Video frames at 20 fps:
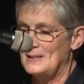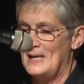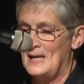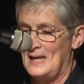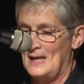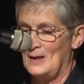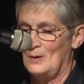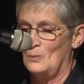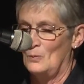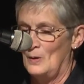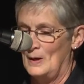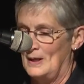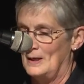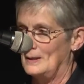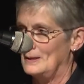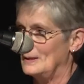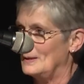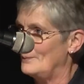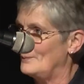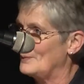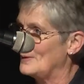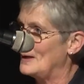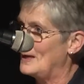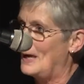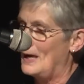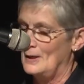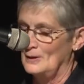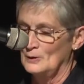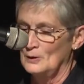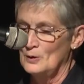can't win,
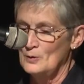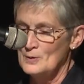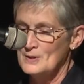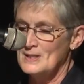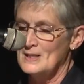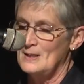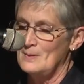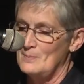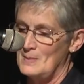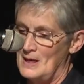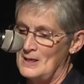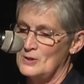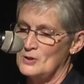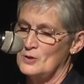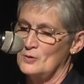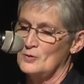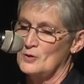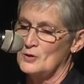and losing makes you